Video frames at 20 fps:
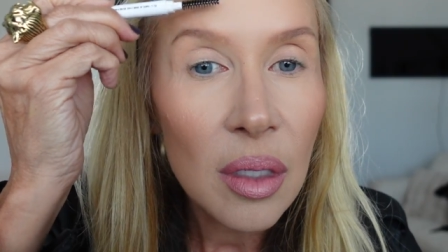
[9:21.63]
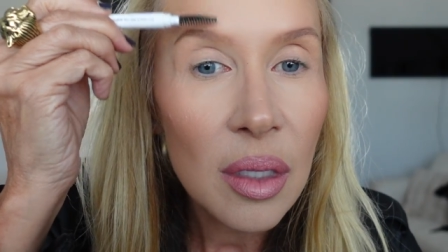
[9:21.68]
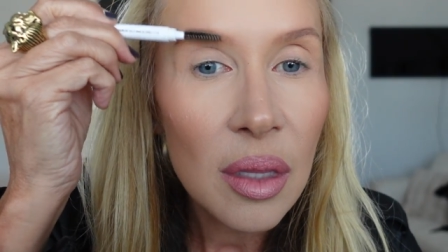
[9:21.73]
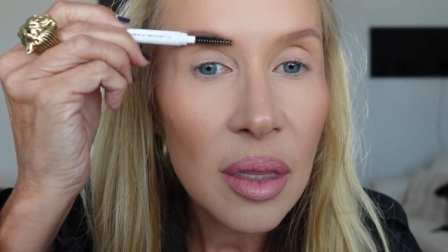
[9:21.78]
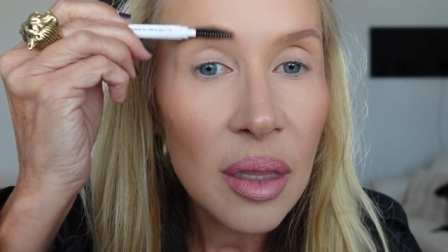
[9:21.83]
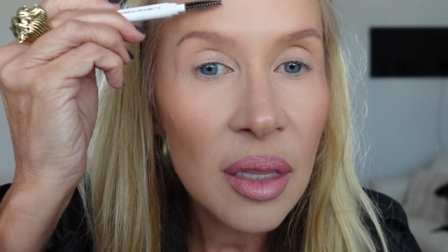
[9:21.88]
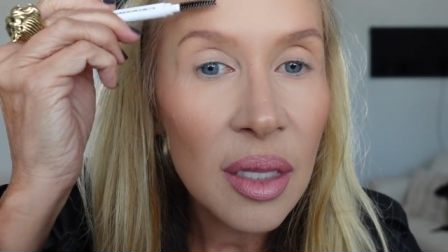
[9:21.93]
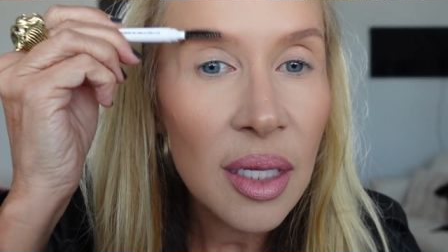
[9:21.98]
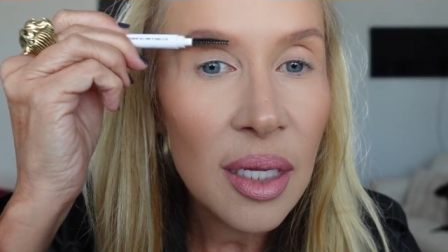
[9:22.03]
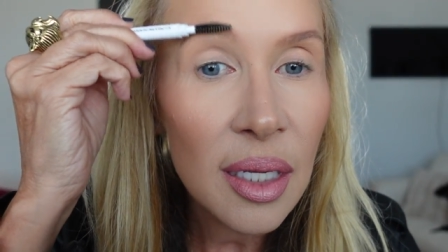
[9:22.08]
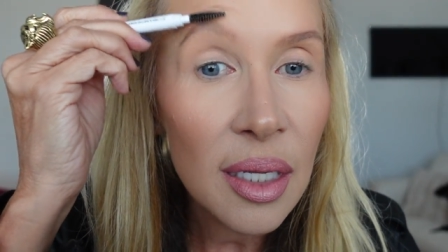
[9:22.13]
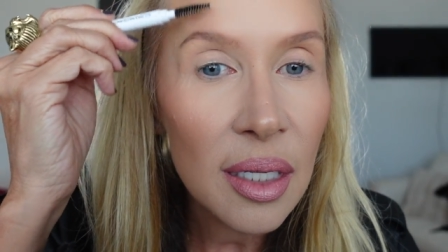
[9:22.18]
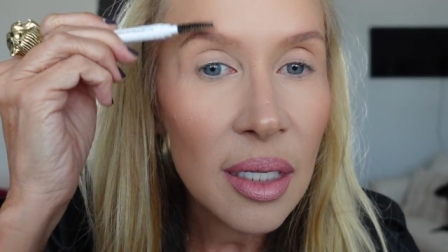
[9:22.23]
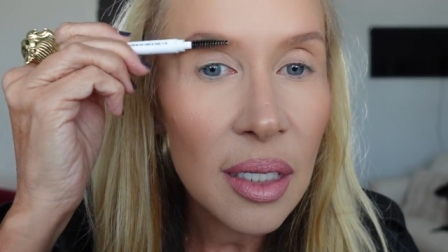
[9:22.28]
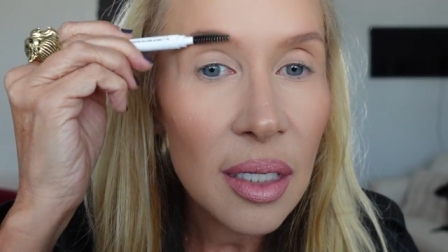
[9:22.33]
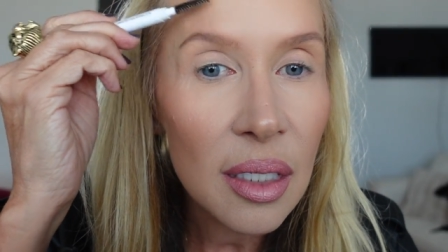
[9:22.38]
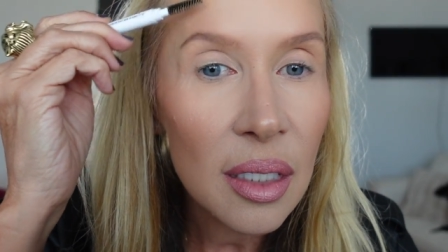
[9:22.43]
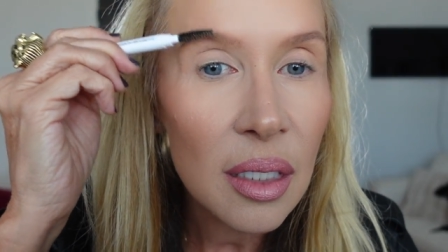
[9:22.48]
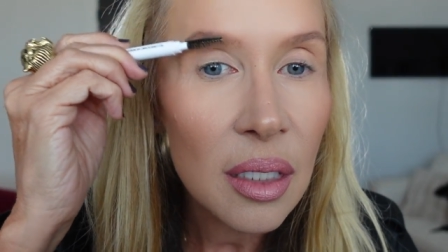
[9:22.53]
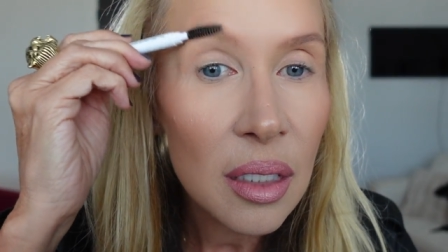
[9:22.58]

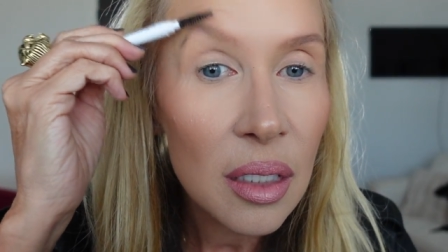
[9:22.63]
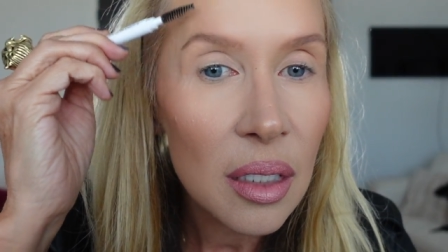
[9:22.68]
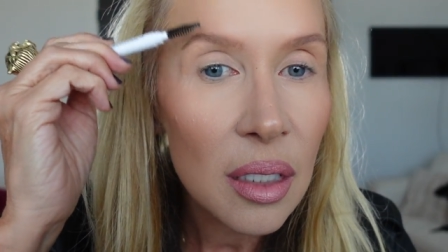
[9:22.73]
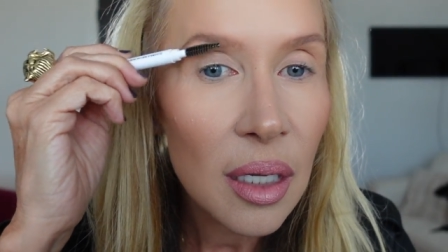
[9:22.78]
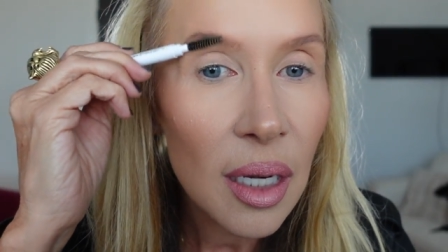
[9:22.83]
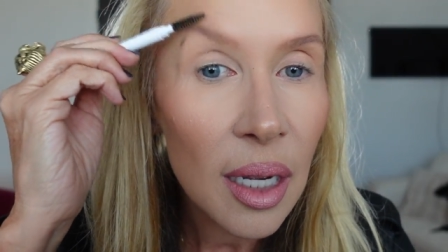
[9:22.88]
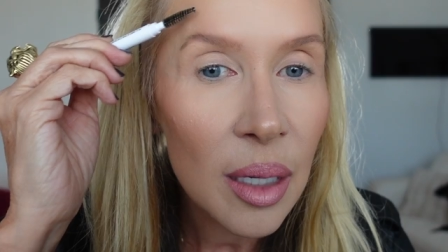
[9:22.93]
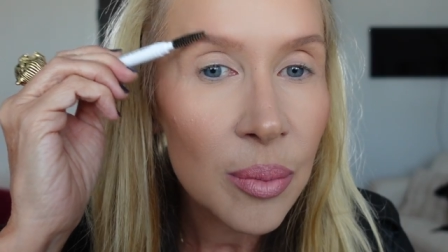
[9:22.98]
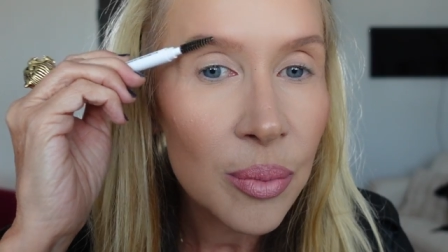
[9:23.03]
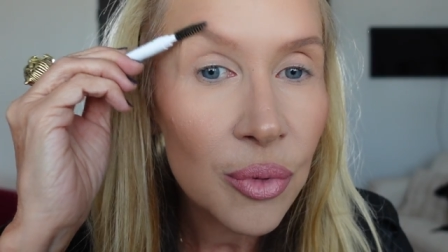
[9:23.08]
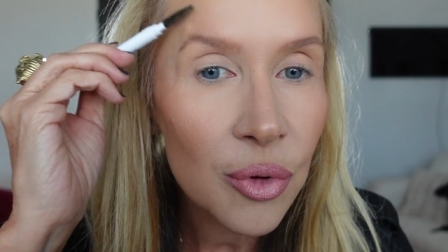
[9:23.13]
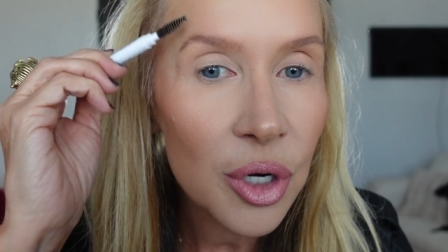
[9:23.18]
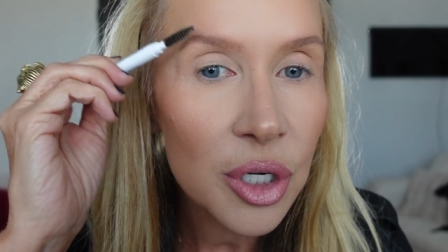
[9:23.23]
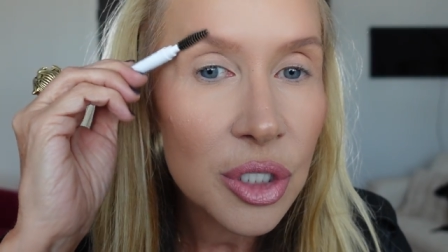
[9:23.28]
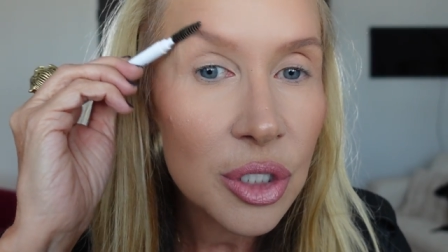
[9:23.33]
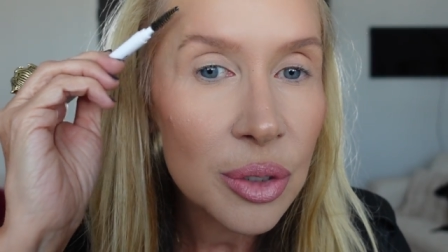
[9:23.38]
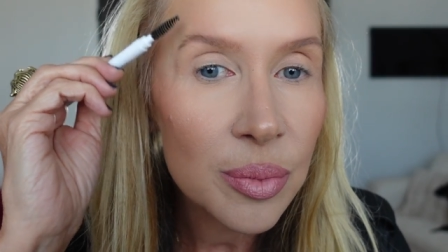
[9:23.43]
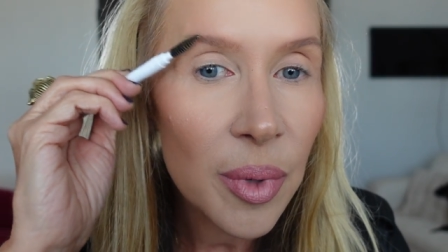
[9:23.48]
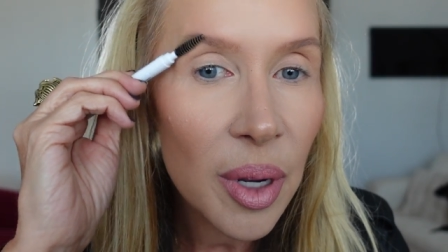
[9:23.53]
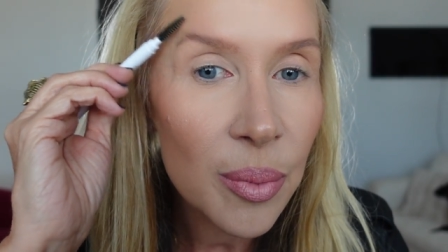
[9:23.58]
then I
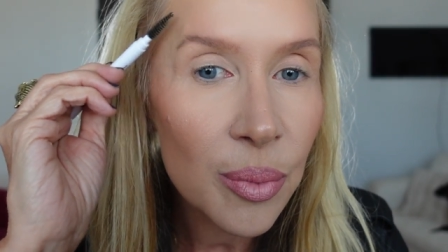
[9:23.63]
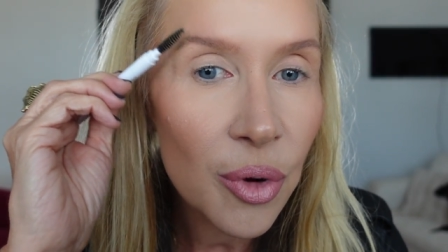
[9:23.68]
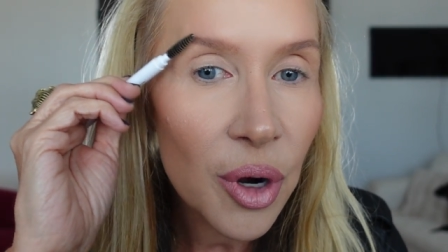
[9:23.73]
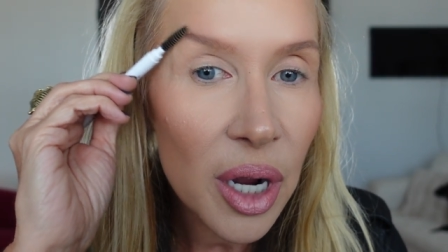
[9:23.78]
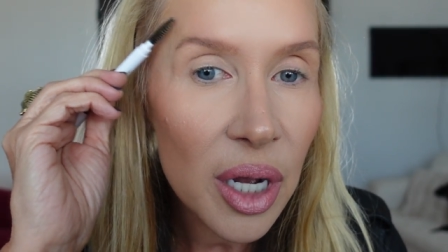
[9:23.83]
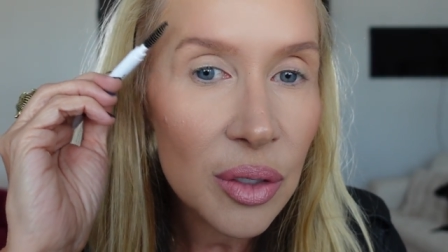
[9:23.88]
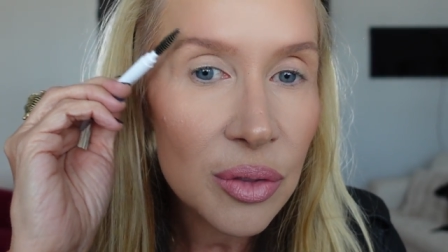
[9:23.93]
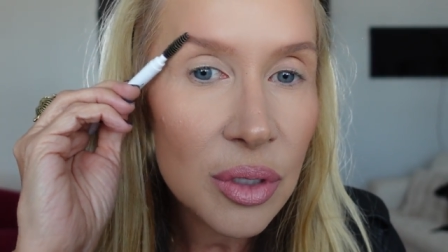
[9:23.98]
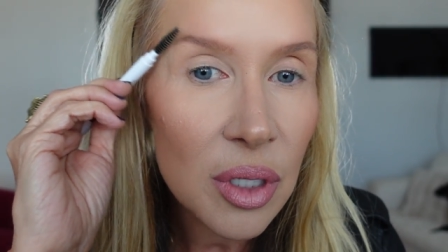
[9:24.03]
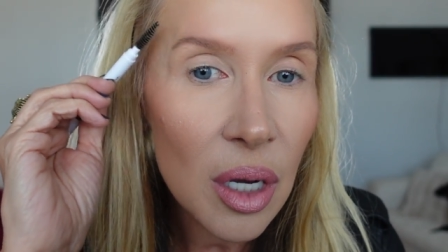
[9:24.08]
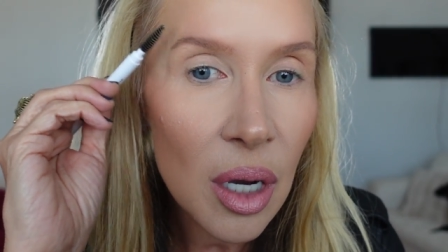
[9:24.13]
brush my brows